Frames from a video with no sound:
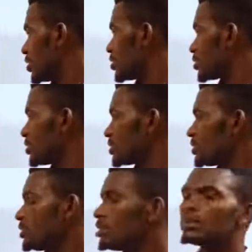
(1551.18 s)
increased
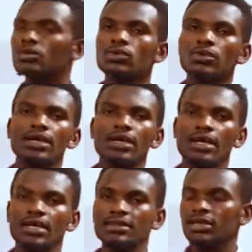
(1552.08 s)
to the
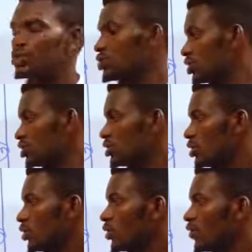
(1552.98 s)
eradication
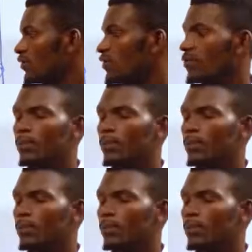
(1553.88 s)
of